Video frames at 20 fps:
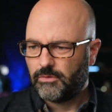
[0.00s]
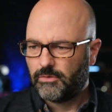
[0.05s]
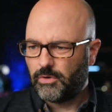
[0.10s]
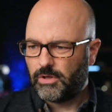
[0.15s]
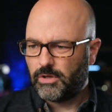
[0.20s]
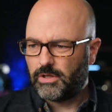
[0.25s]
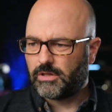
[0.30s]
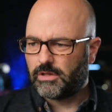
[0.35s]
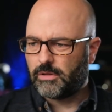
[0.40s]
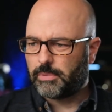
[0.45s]

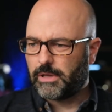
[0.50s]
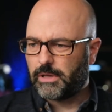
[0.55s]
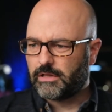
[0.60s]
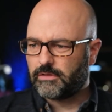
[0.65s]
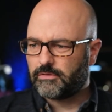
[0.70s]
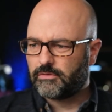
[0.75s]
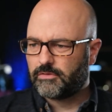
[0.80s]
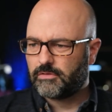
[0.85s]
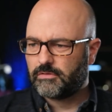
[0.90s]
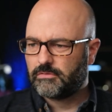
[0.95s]
Really
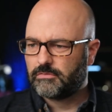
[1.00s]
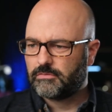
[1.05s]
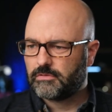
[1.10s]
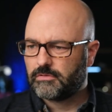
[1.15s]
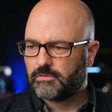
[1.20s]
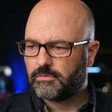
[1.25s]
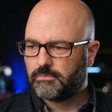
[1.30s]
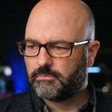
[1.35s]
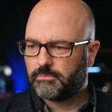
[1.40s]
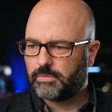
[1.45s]
depends.
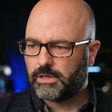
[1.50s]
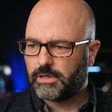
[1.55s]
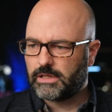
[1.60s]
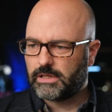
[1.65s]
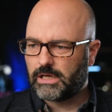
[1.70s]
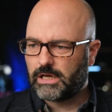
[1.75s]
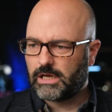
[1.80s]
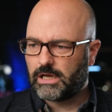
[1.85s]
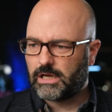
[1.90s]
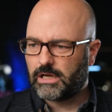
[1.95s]

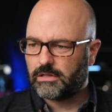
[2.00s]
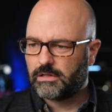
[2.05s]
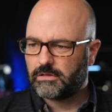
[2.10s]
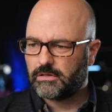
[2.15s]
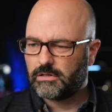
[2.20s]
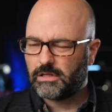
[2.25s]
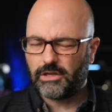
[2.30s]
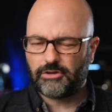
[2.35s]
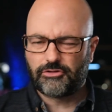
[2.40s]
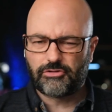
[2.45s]
But
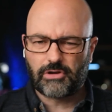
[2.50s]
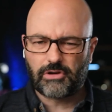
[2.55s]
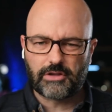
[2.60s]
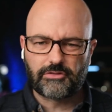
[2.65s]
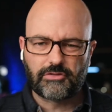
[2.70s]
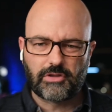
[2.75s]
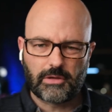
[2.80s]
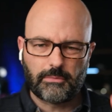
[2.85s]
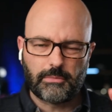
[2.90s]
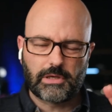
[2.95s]

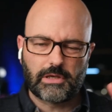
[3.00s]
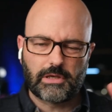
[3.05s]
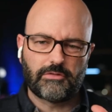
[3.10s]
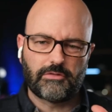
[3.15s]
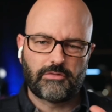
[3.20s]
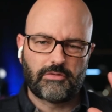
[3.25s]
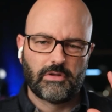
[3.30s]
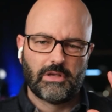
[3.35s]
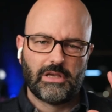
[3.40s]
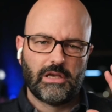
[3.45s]
interesting,
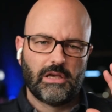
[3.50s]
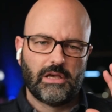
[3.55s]
because,